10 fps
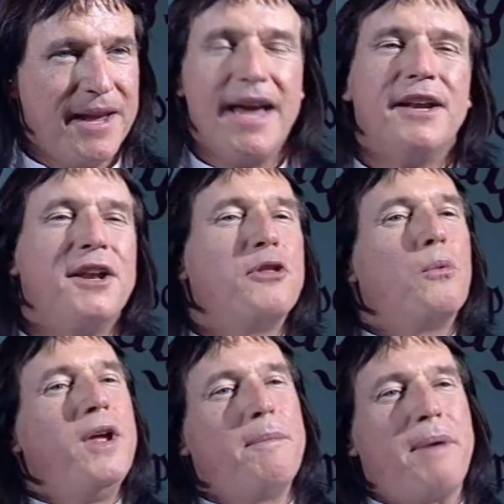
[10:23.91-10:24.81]
And another
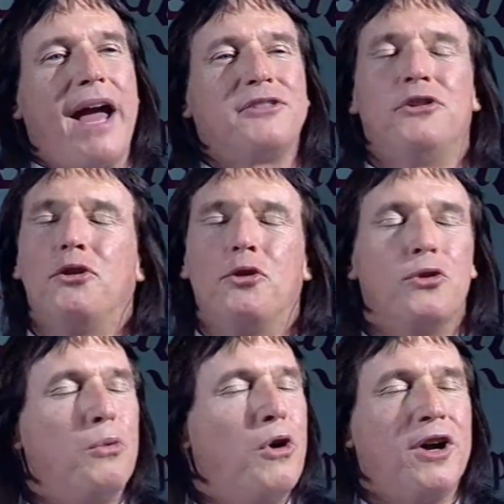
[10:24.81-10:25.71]
week passed, and the
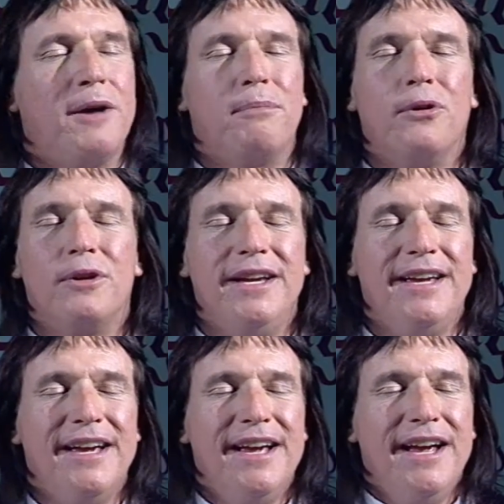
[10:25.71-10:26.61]
girl woke up early,